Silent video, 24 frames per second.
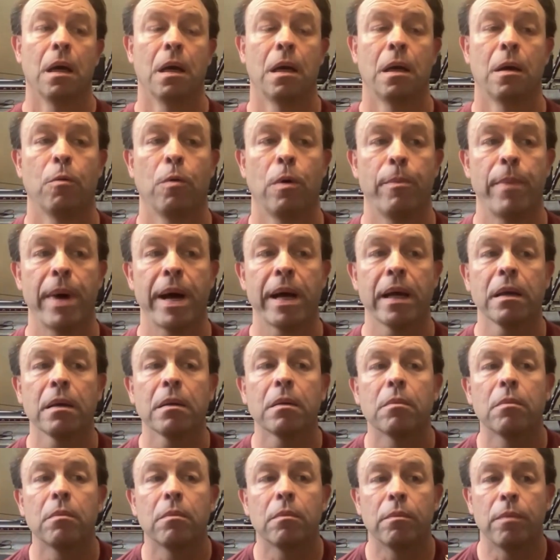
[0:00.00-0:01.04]
Well,
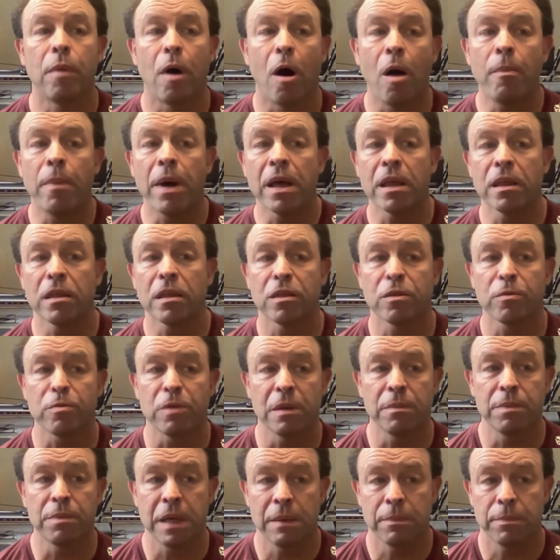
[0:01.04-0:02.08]
all my 3
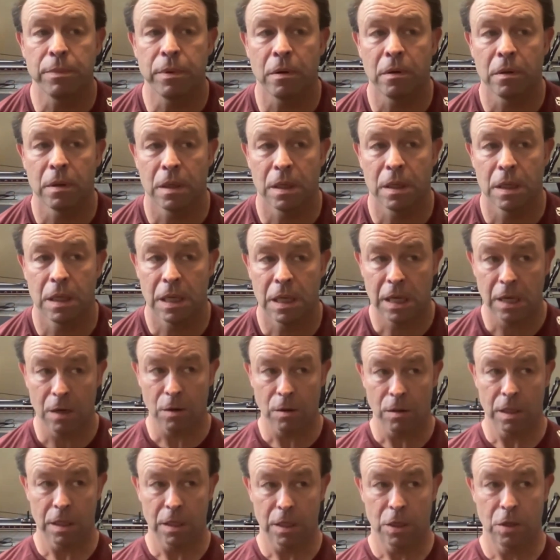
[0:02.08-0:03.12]
people here
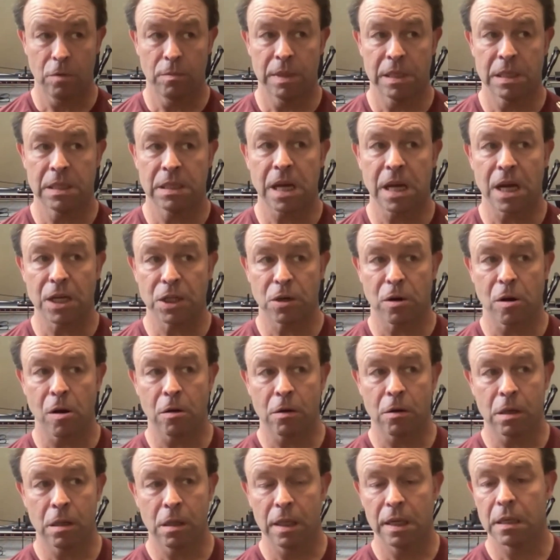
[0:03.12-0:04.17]
that do massage are all
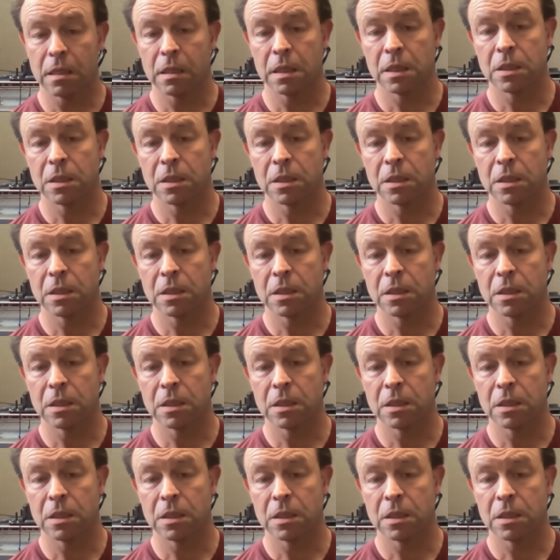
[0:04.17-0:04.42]
clinically